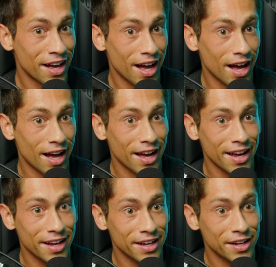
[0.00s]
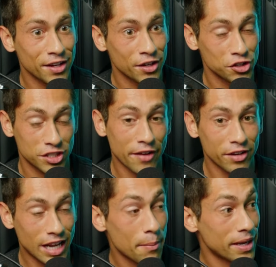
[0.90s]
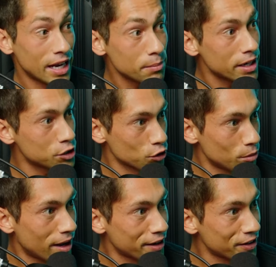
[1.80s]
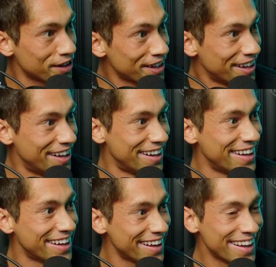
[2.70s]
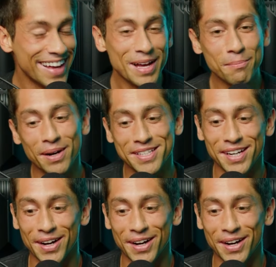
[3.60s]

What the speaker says: I should definitely not be anybody's role model. But